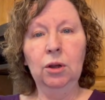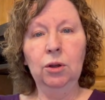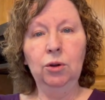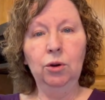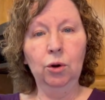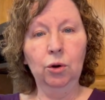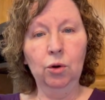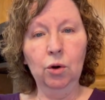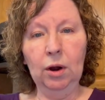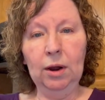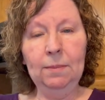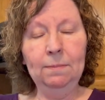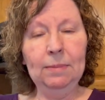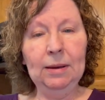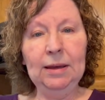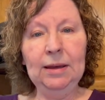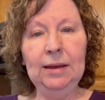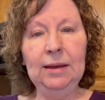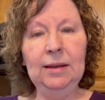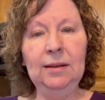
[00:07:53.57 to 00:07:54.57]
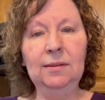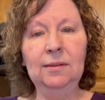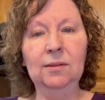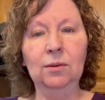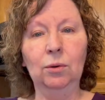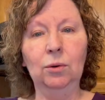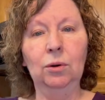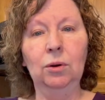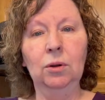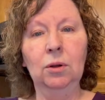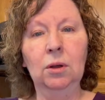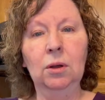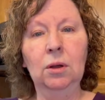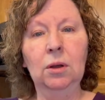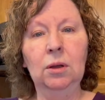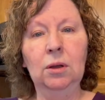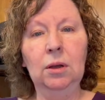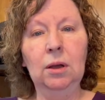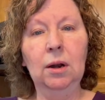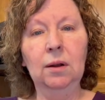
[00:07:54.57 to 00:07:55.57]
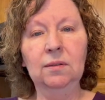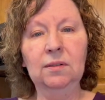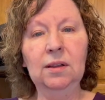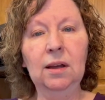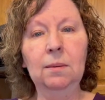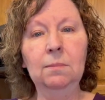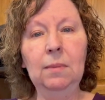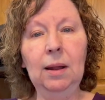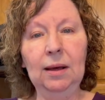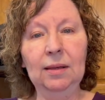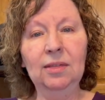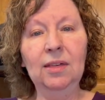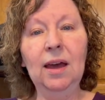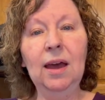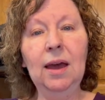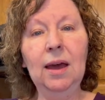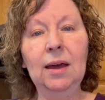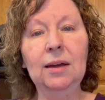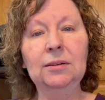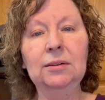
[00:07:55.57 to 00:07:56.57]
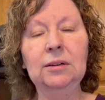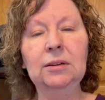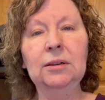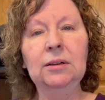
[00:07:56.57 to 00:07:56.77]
your green beans or, something like that.